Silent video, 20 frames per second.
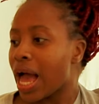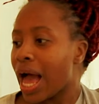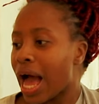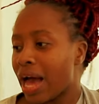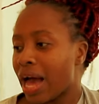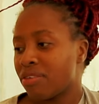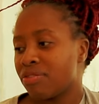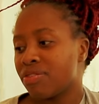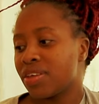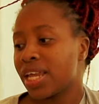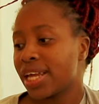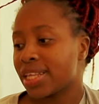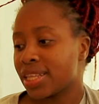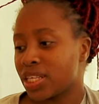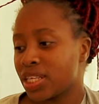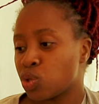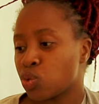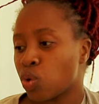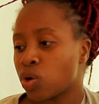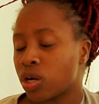I feel like
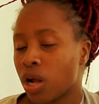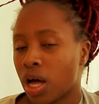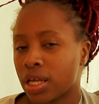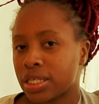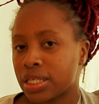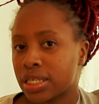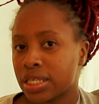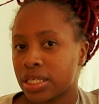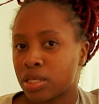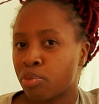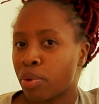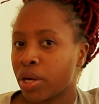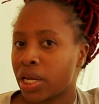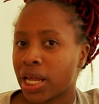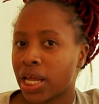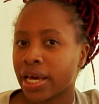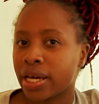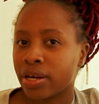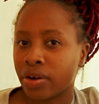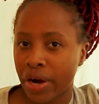these won't last us. But,
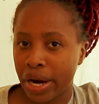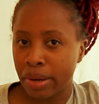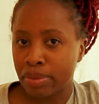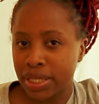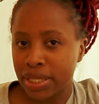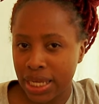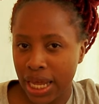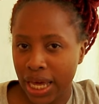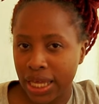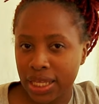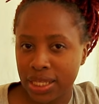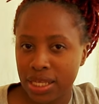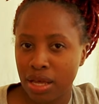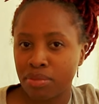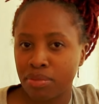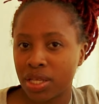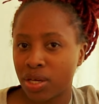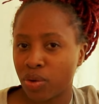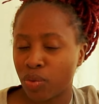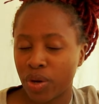like, grapes are, like,
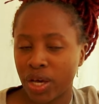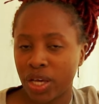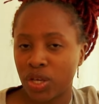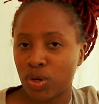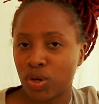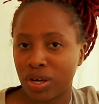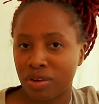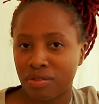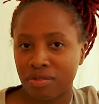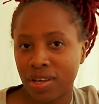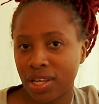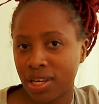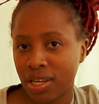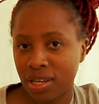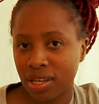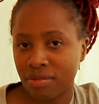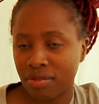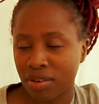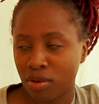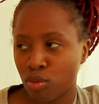something where you can find it
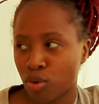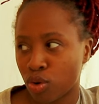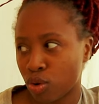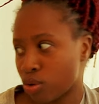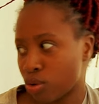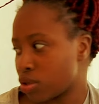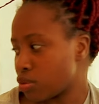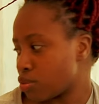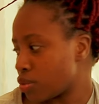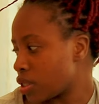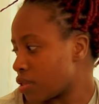even more old.